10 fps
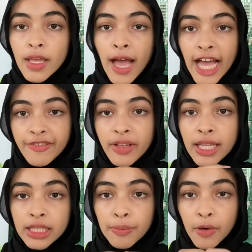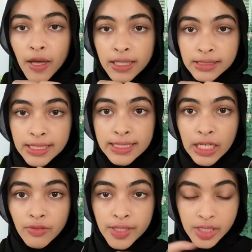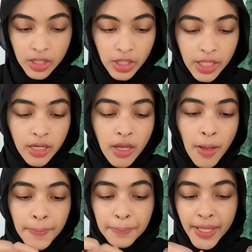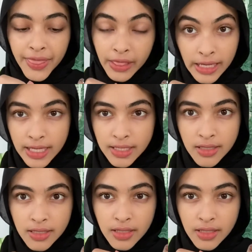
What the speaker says: I feel like the product itself, it's good, but this